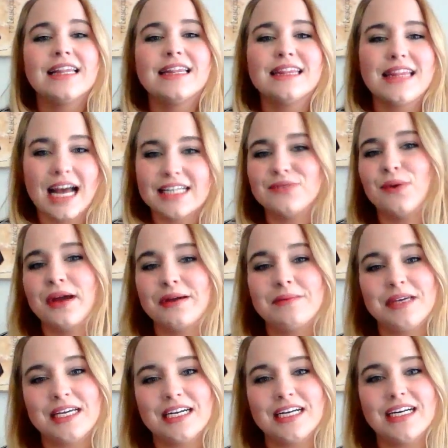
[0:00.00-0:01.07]
That's why I'm
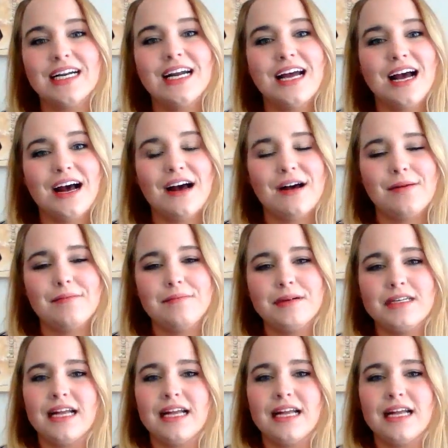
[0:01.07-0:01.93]
here. But